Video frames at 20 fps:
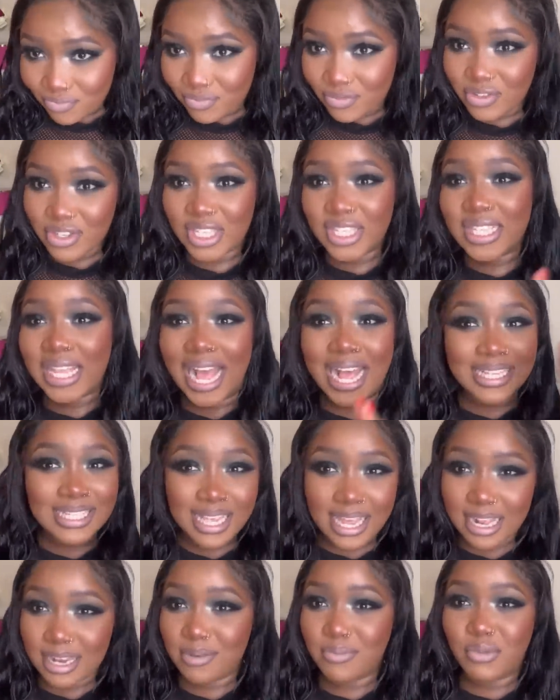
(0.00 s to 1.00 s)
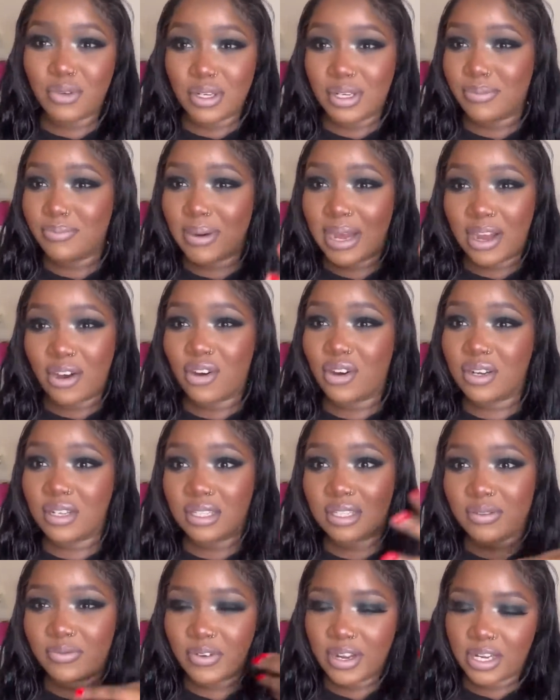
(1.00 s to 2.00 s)
Just ask anybody. Bangkok,
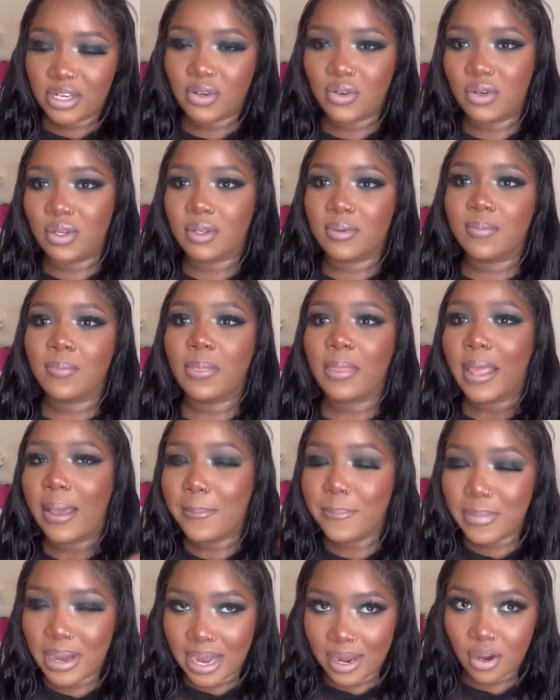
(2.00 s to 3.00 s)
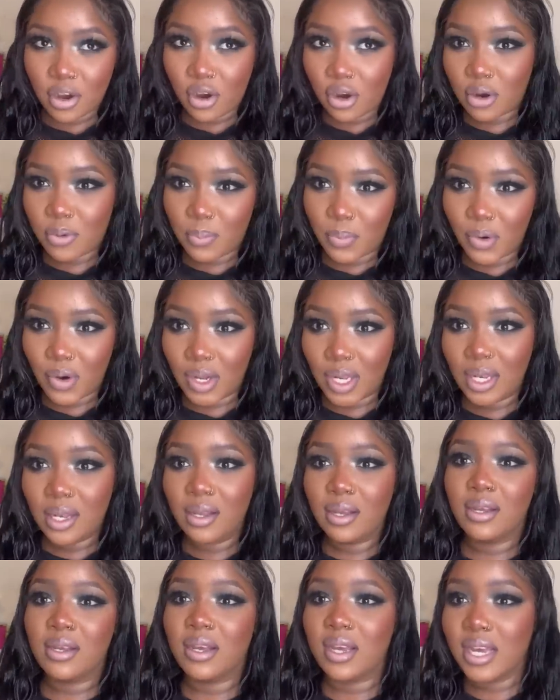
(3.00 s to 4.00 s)
it's very known. Bangkok Mall
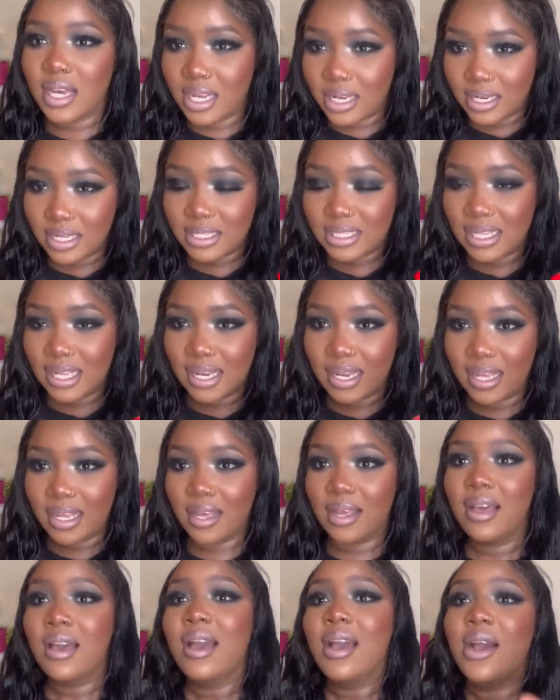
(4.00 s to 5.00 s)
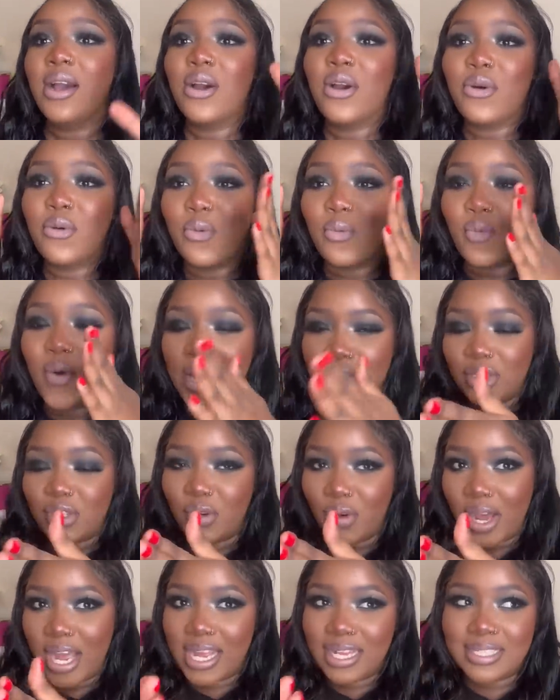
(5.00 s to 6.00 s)
in Isili. Once
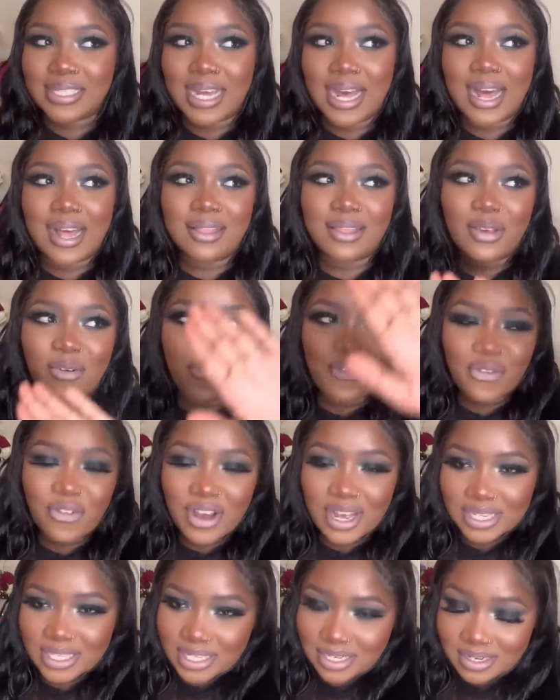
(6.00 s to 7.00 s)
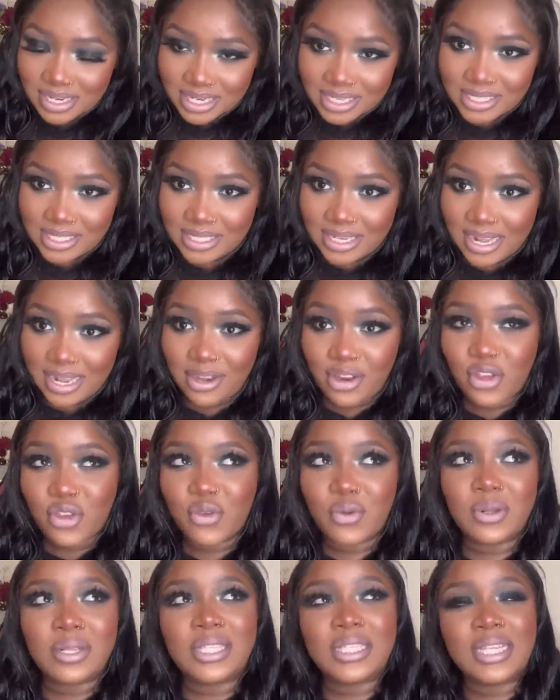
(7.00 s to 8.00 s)
you enter the first right turn,
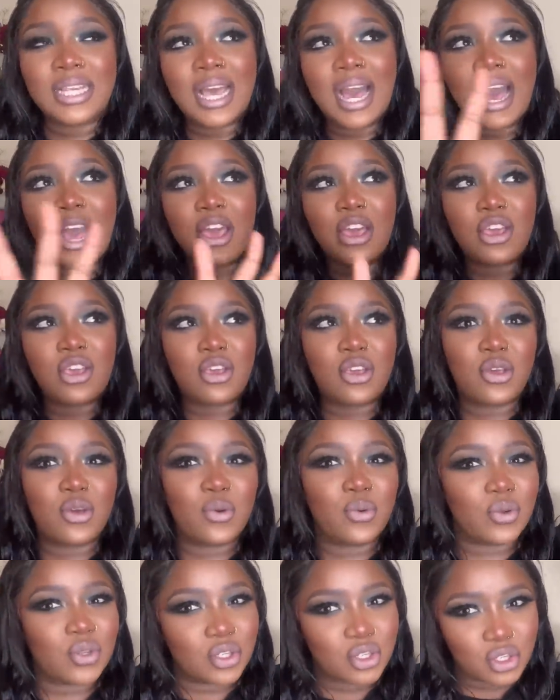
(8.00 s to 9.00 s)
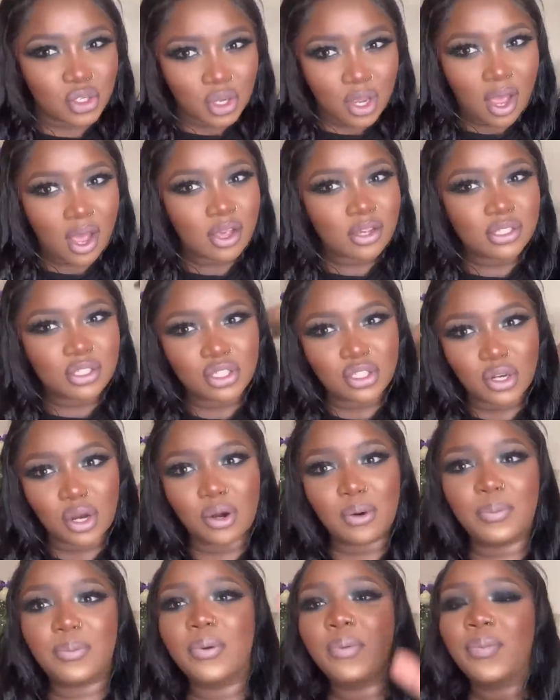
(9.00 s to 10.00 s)
you'll see a huge
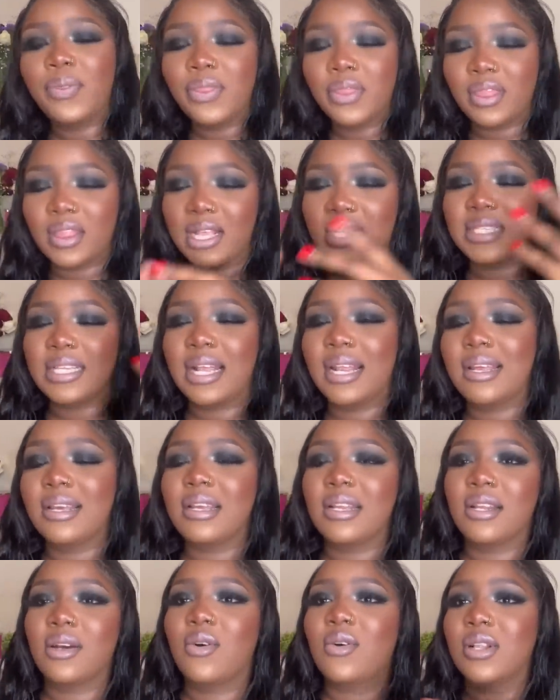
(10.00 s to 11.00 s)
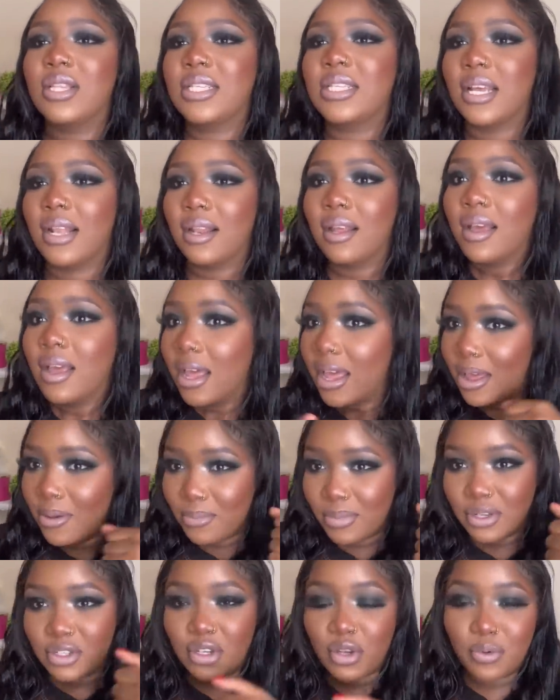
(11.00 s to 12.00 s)
shop. They're selling in wholesale.
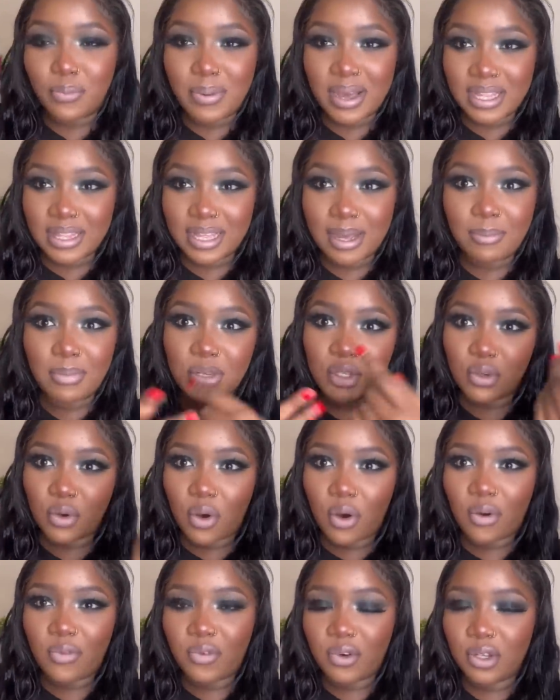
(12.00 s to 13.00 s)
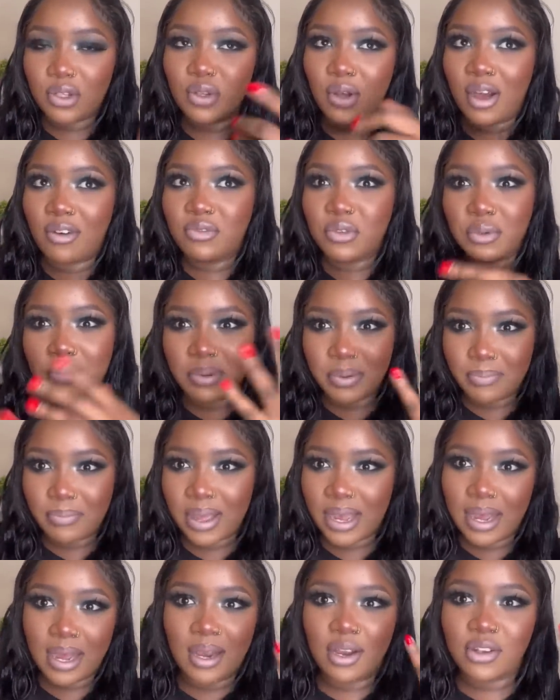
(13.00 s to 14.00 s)
Make sure you buy there. But you, of course, you have to be
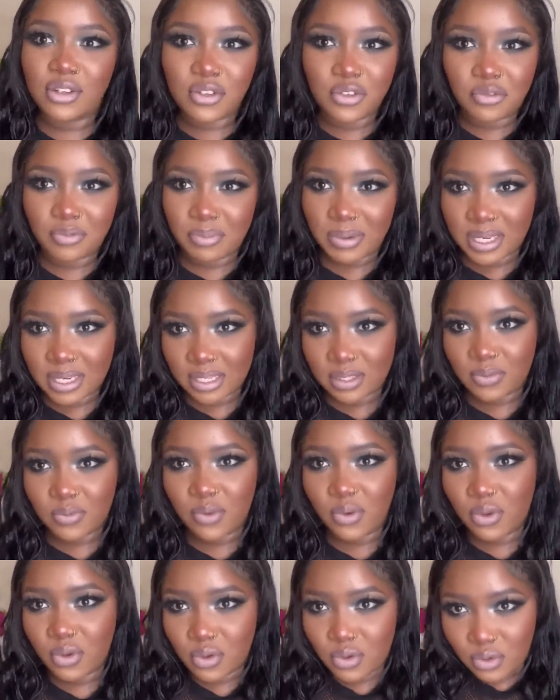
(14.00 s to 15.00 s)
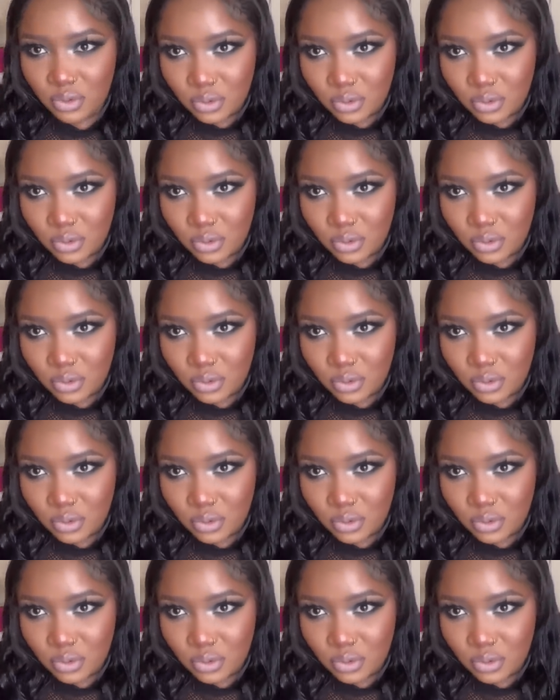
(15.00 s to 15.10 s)
buying a lot of meters for you